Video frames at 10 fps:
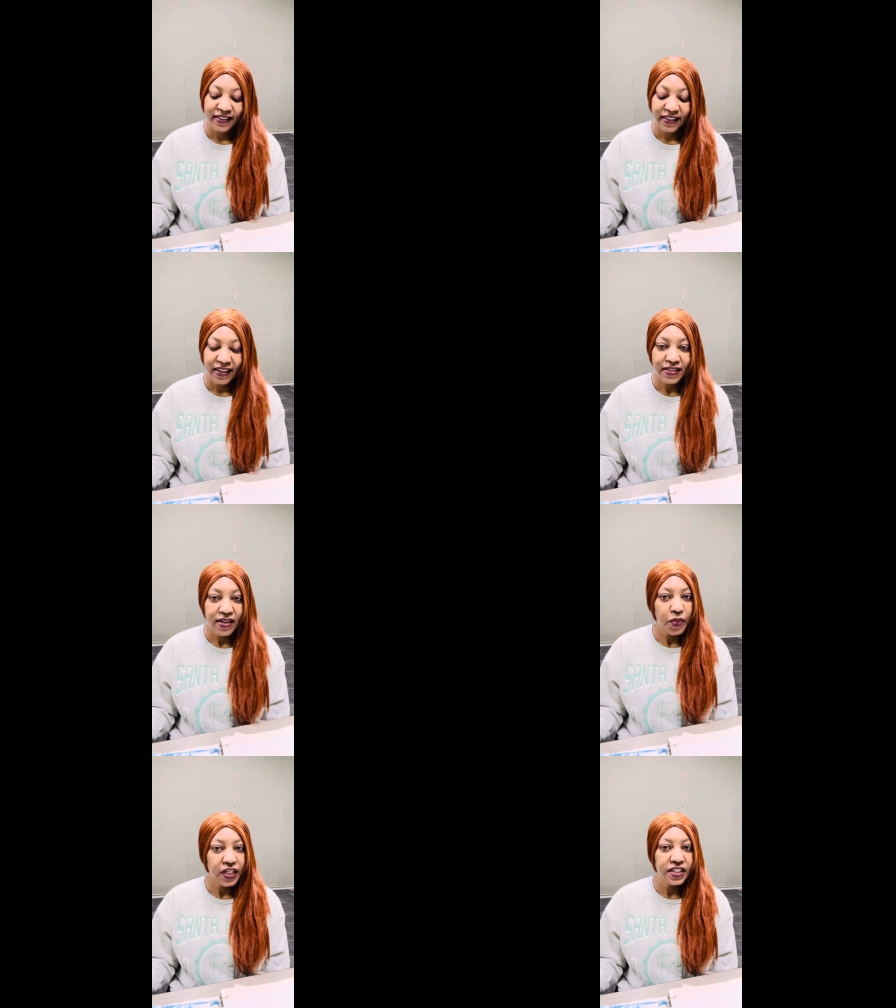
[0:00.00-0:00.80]
because I
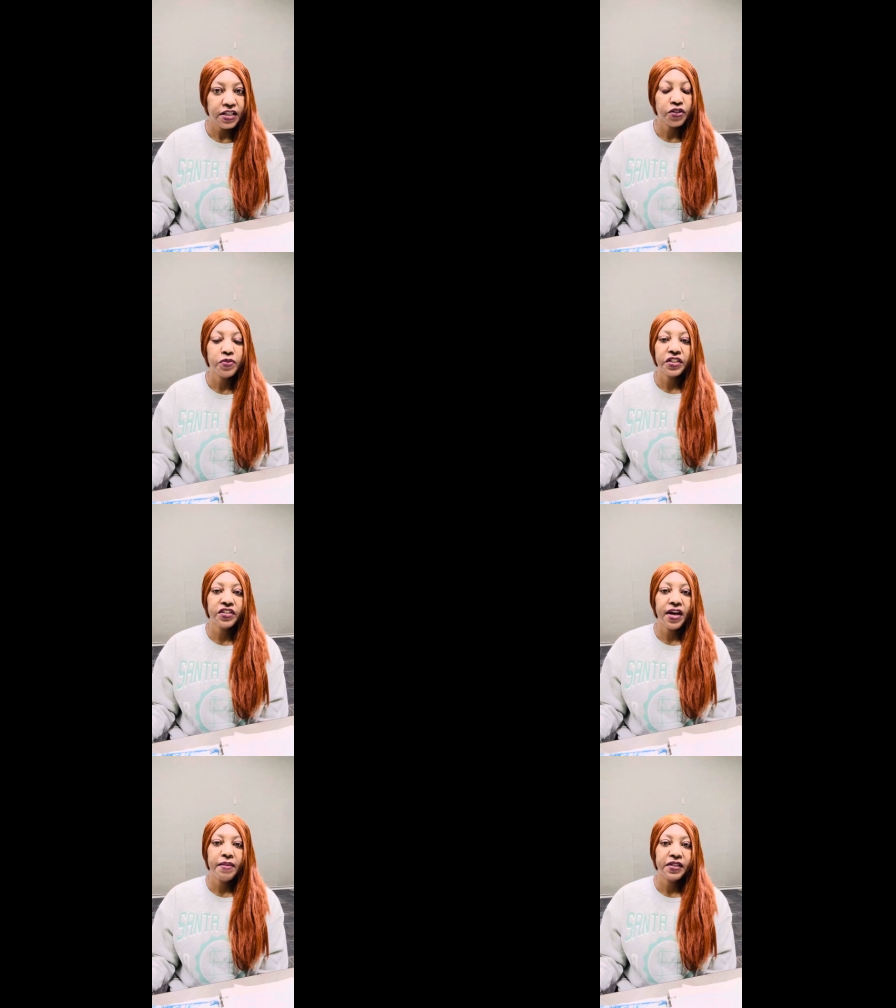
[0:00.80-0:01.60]
don't want to take too much
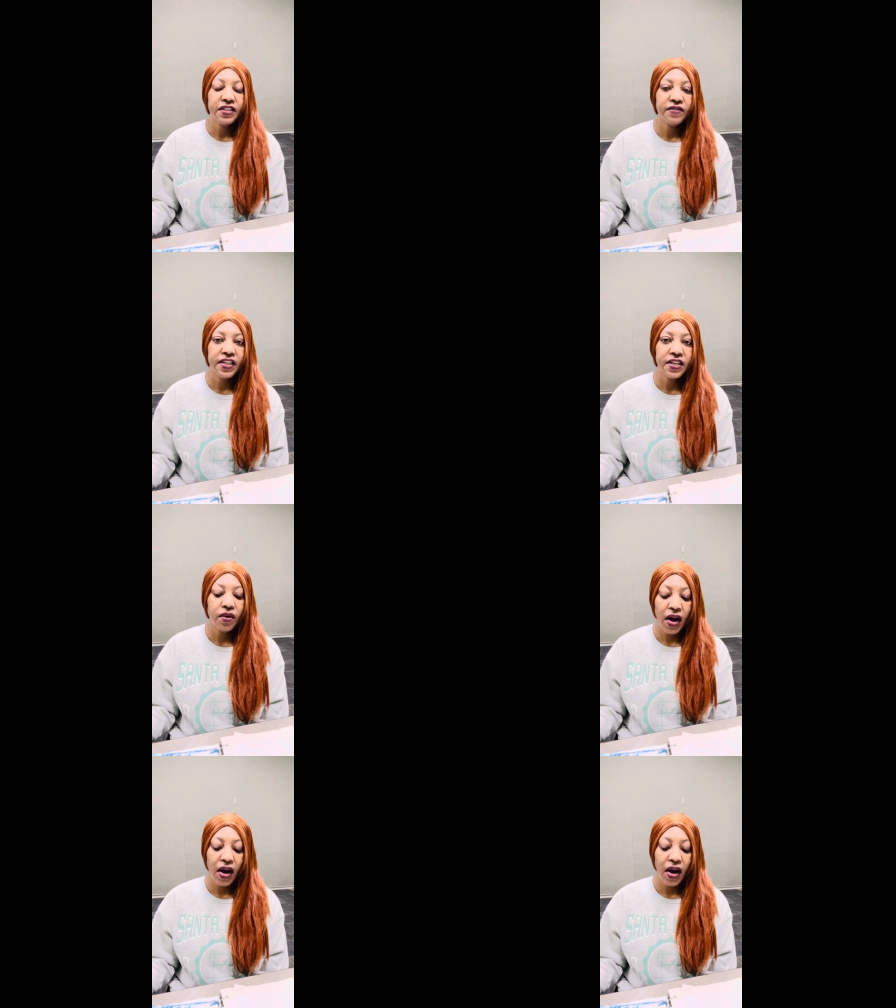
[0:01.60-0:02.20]
time on this video.